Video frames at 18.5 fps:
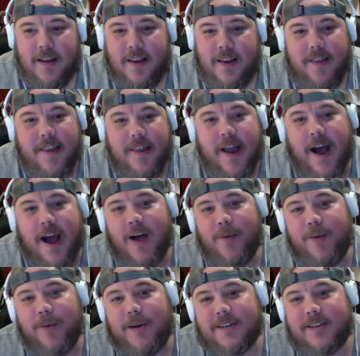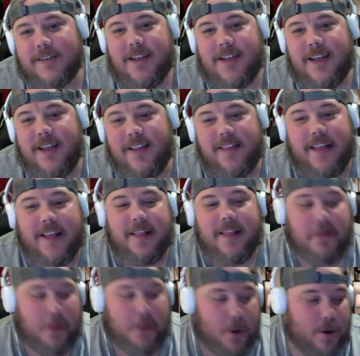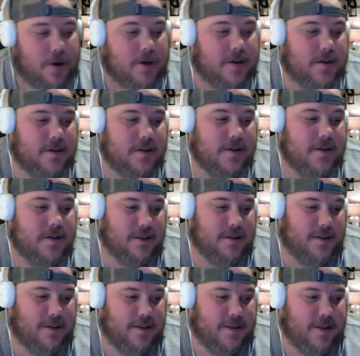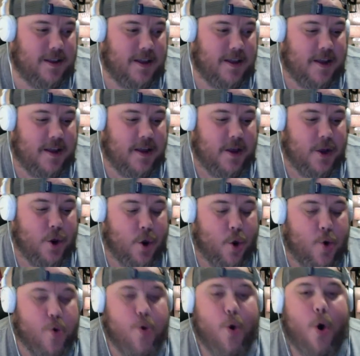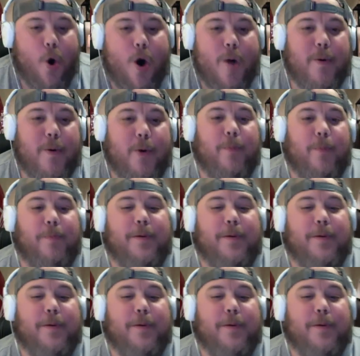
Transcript: Nah, because they looked normal,